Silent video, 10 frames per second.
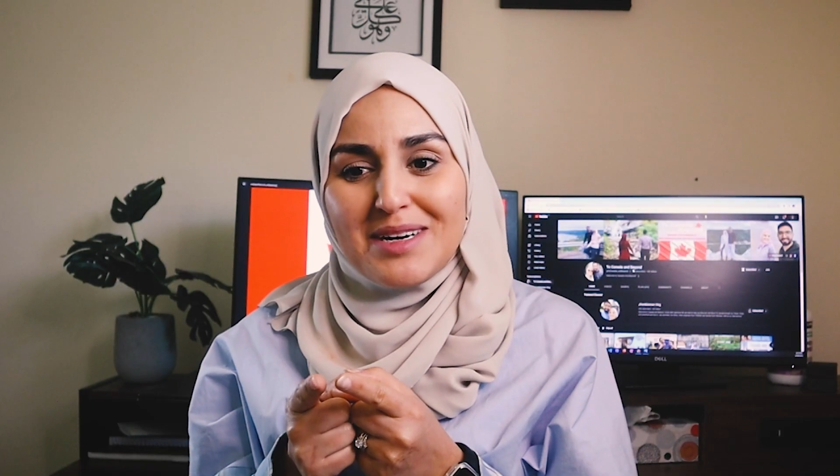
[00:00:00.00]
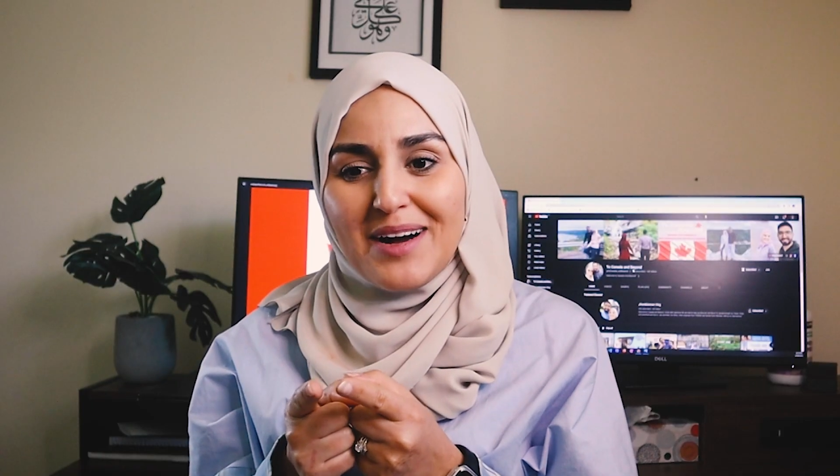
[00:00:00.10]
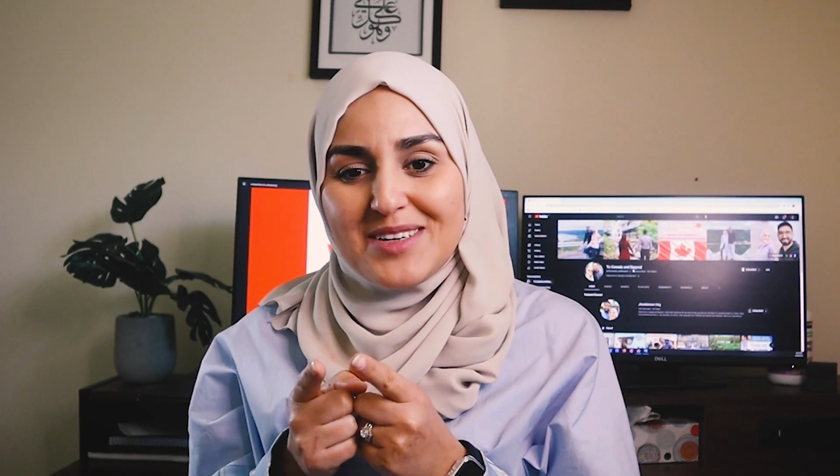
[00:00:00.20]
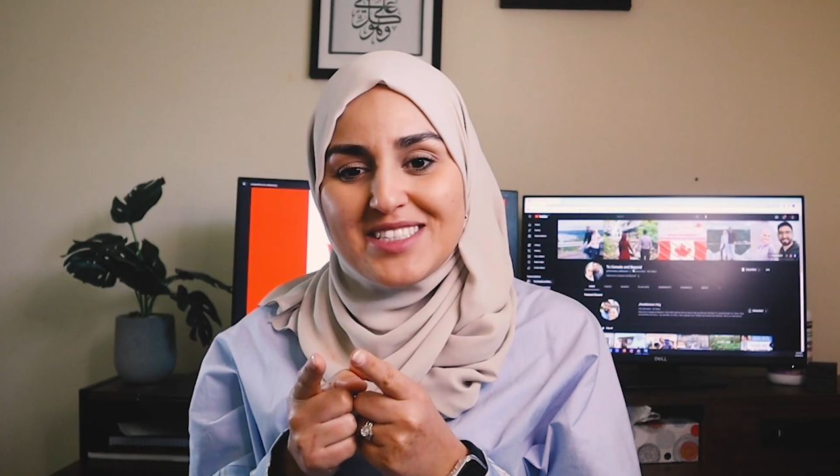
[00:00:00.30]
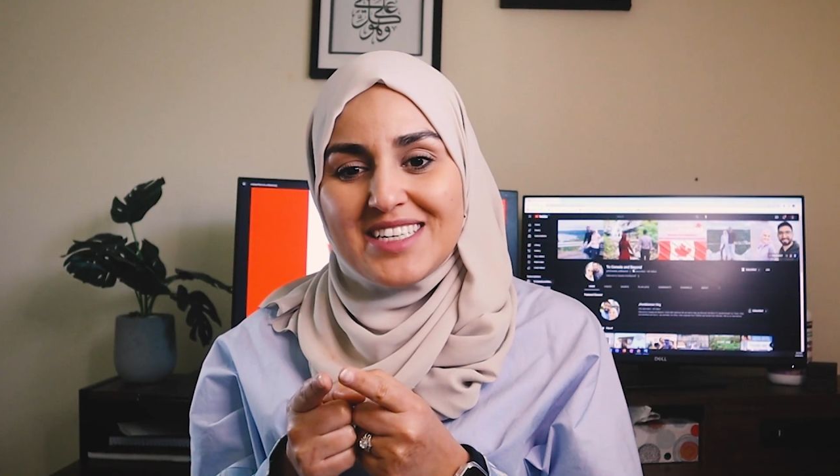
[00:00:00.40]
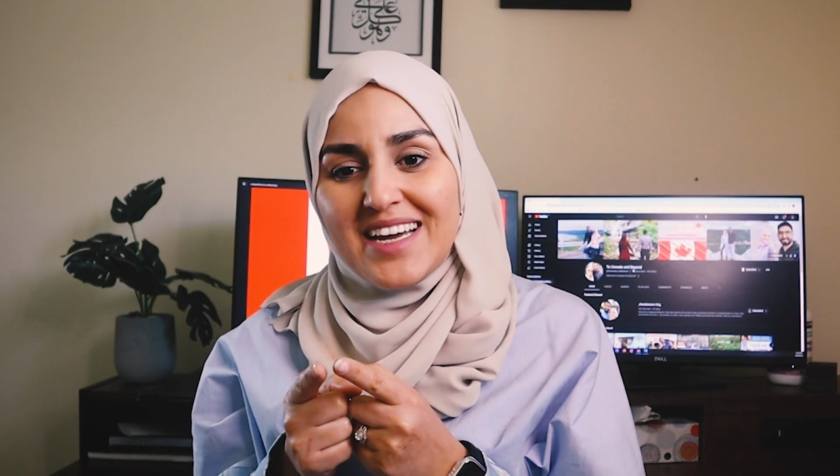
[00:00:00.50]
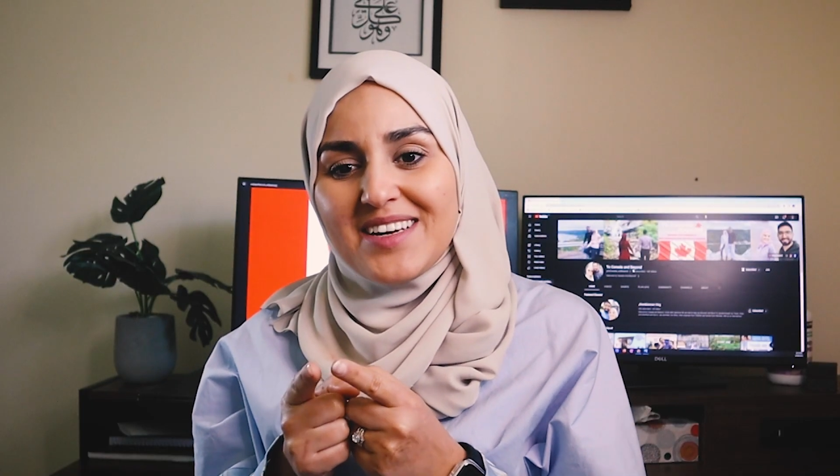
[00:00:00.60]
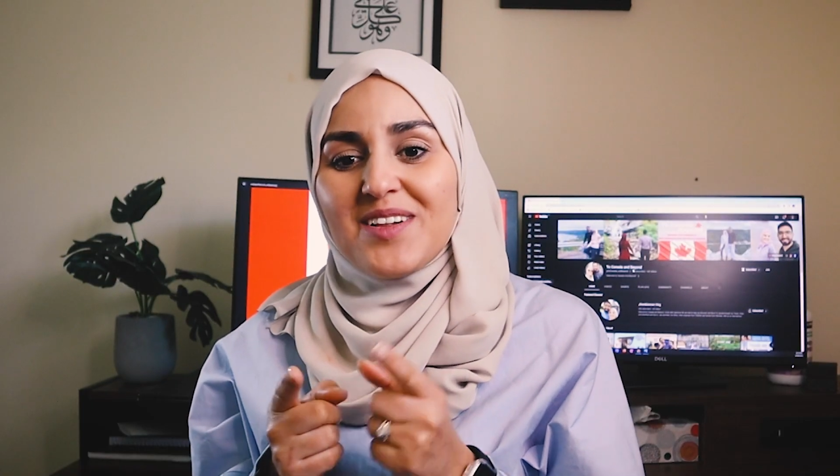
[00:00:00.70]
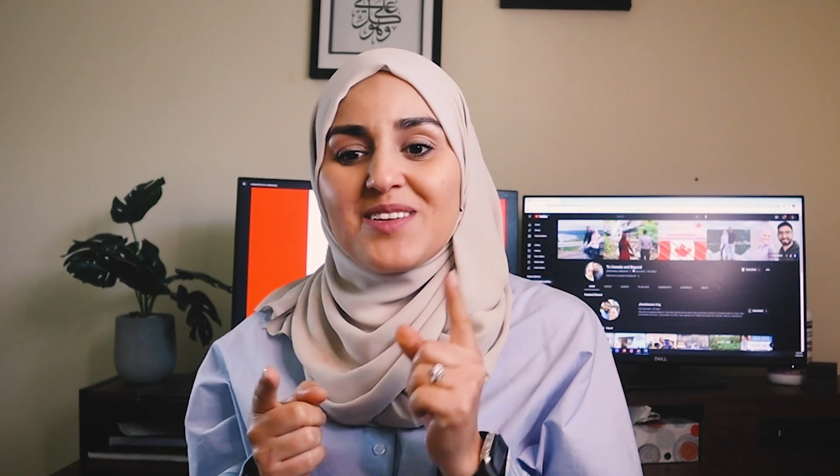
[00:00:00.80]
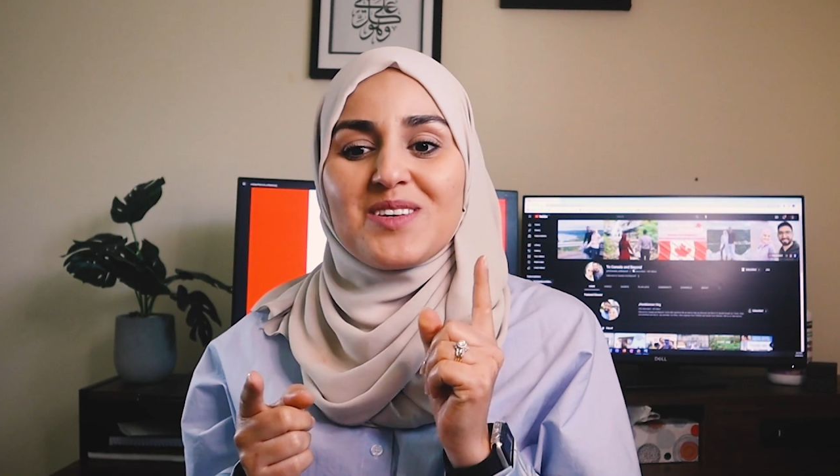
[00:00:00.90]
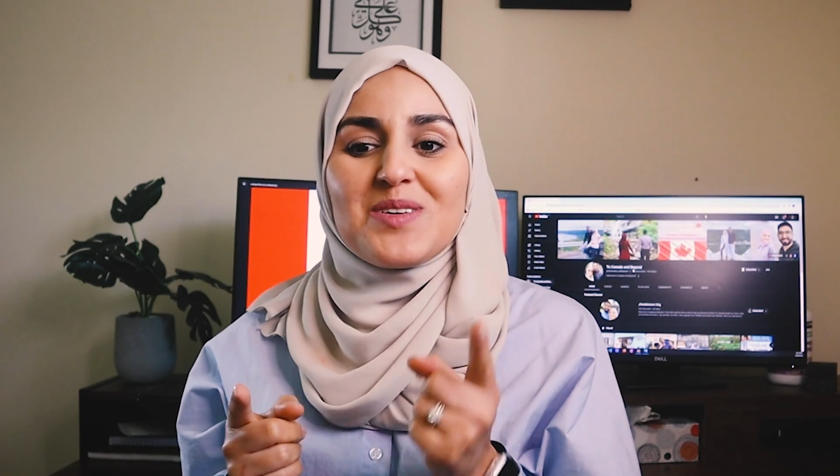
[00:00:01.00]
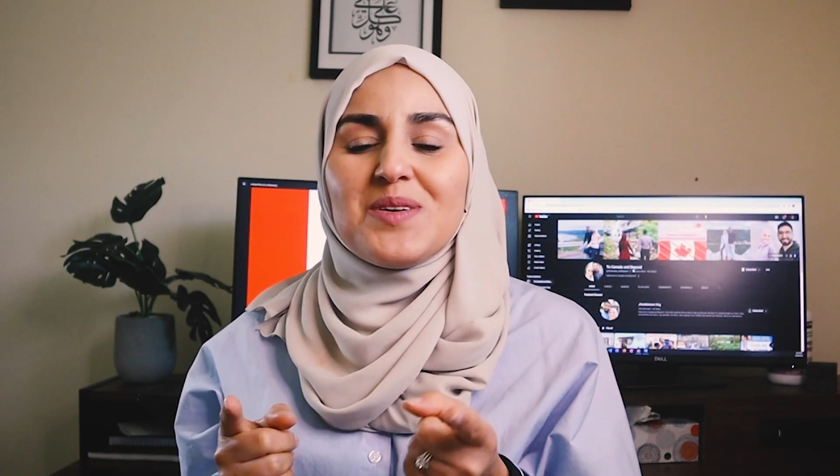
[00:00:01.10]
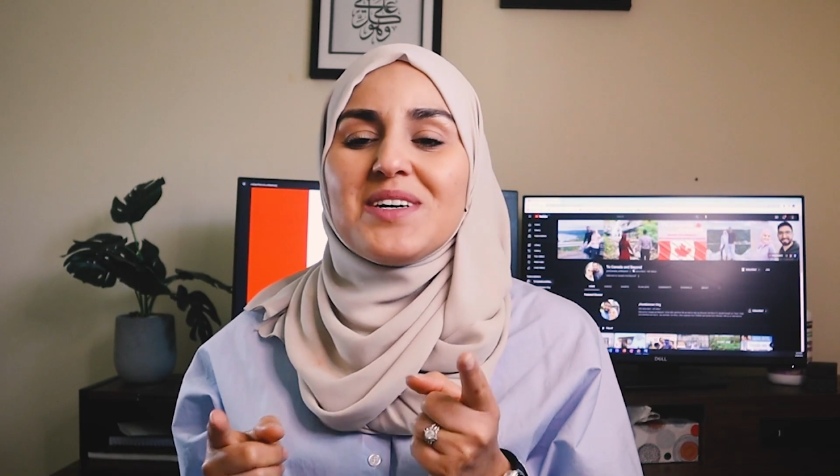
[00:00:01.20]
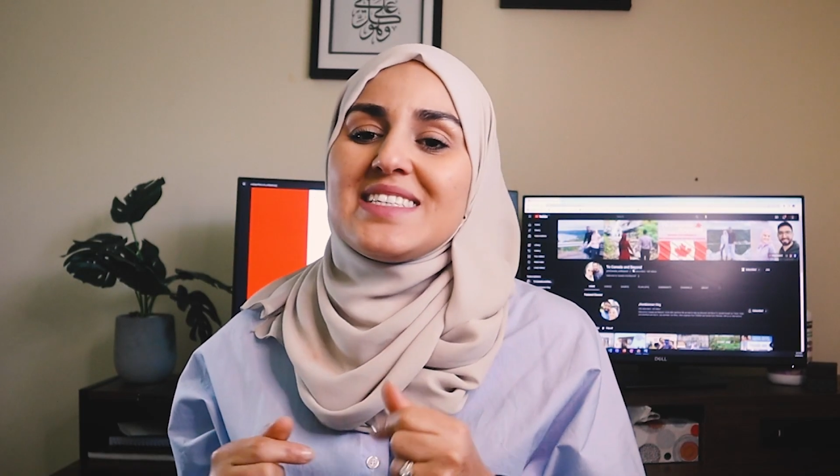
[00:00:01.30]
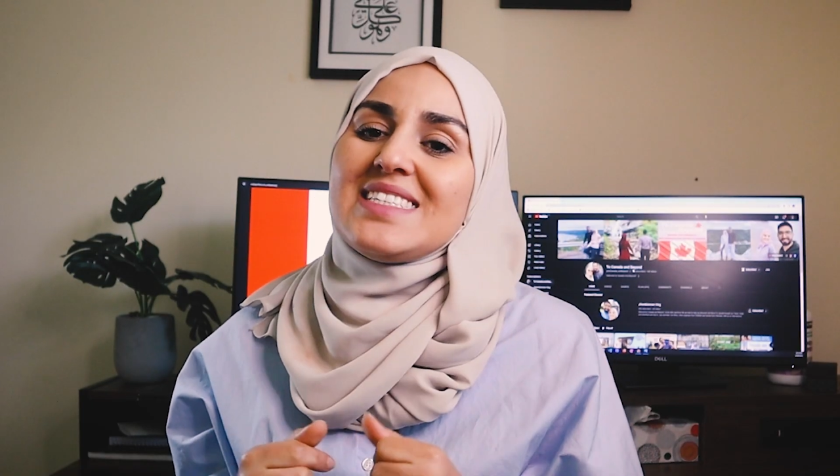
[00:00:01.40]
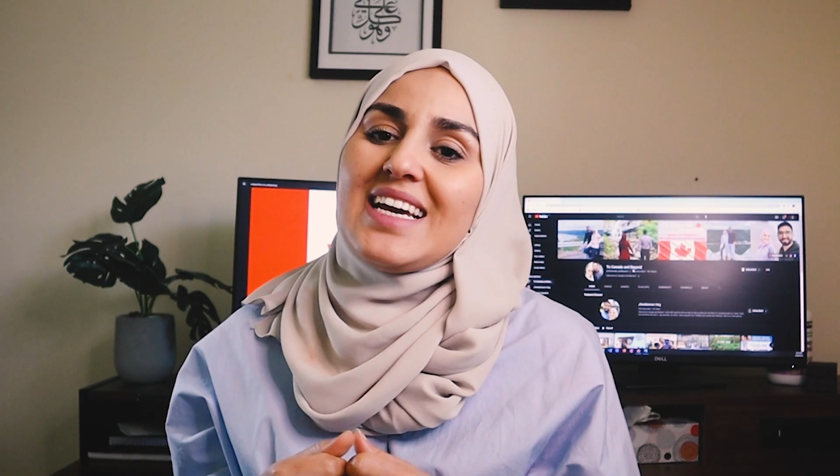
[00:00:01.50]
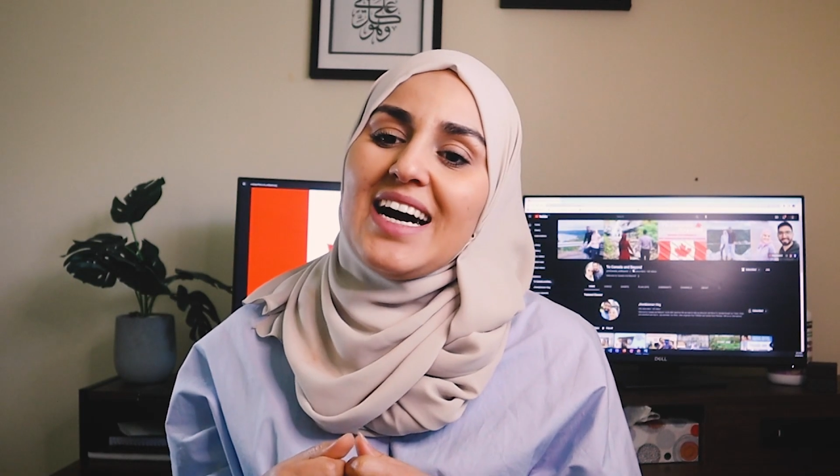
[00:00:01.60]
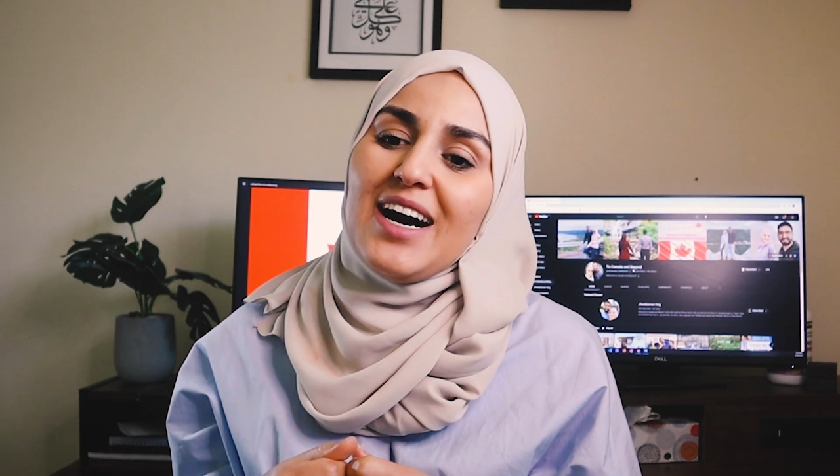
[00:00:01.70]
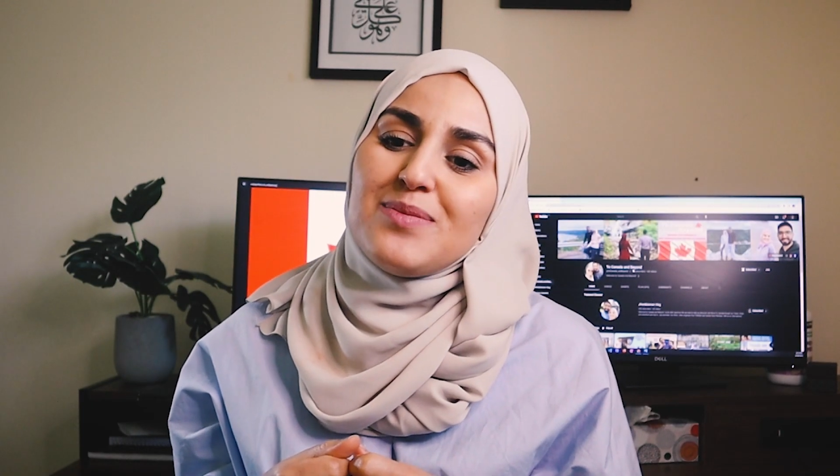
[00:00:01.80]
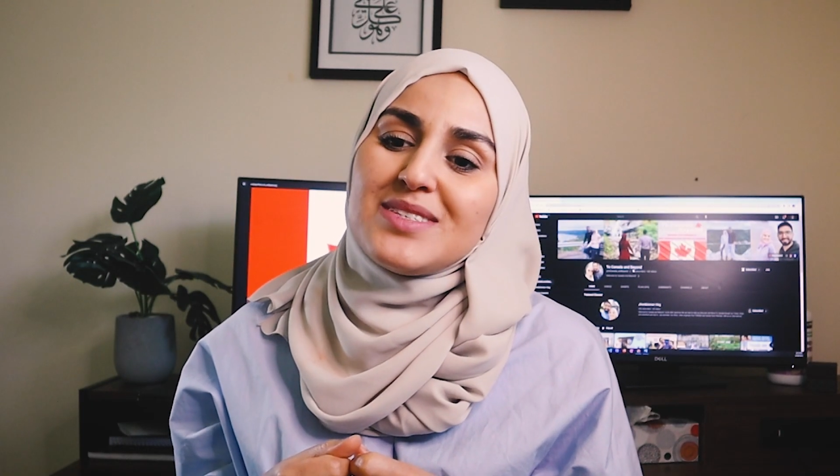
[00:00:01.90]
to our channel, you will stay
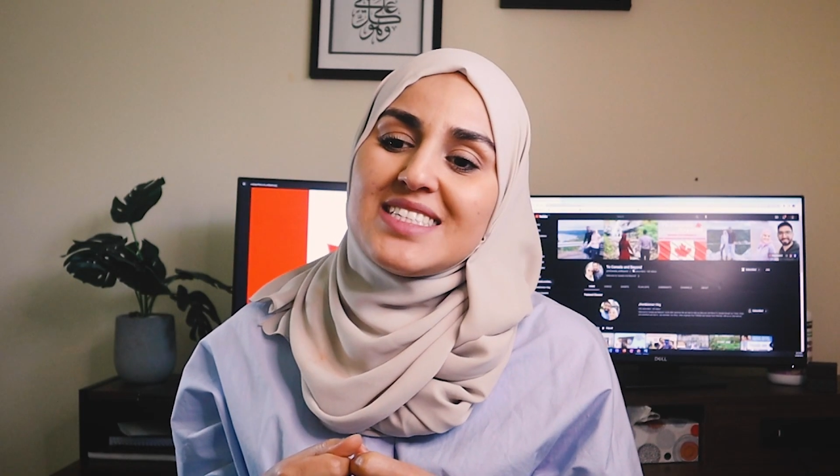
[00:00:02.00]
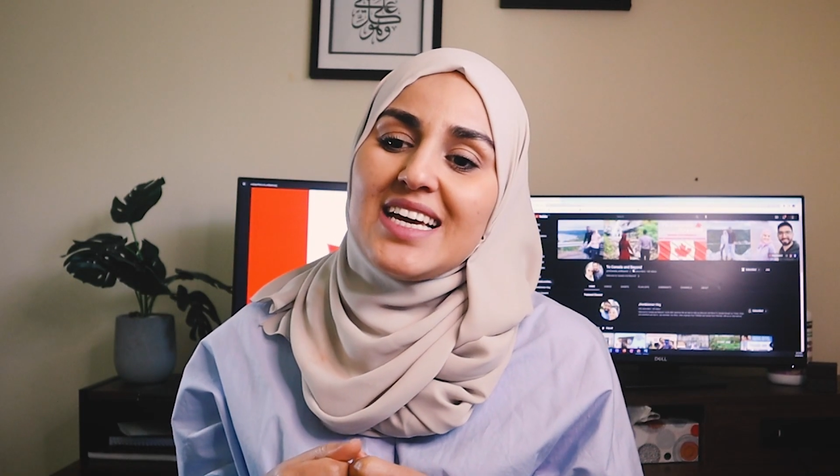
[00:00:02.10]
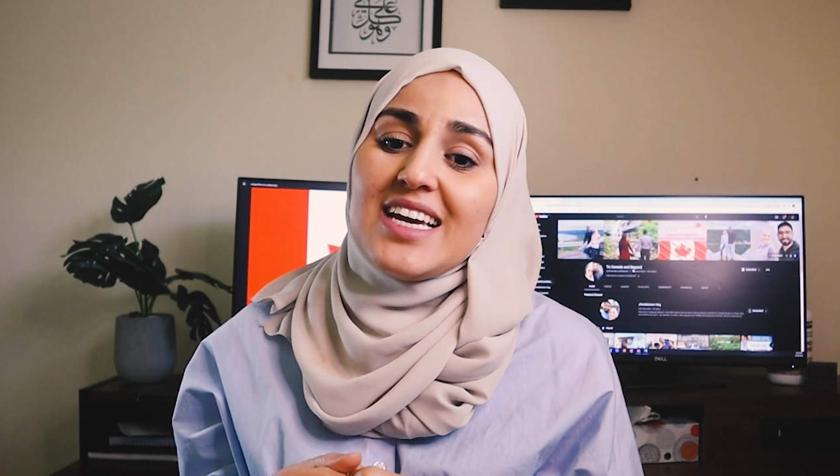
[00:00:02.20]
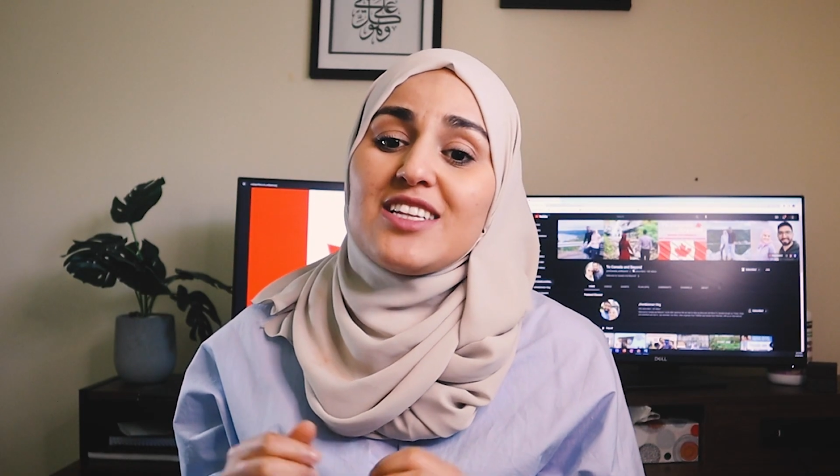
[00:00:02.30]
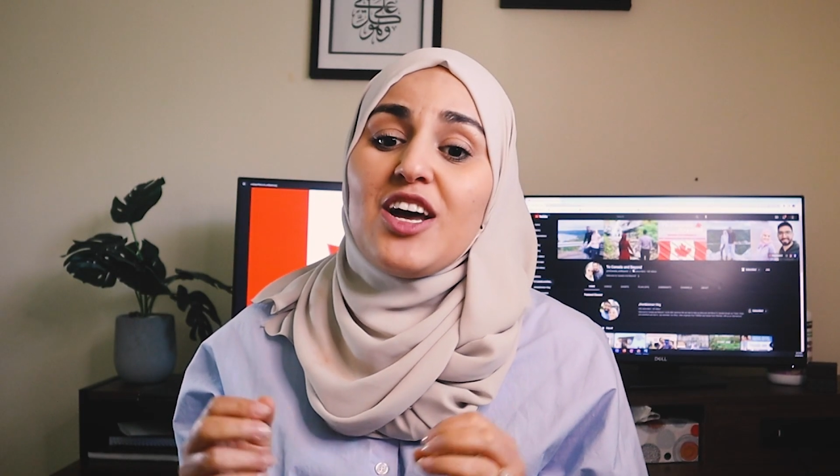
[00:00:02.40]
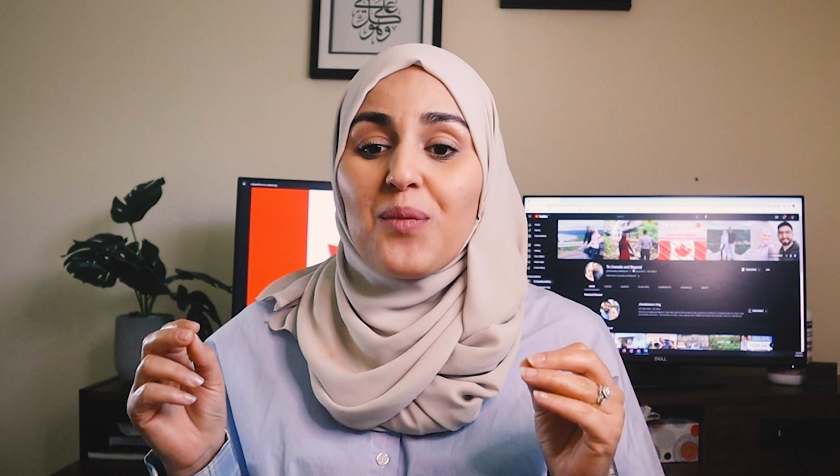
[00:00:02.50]
up to date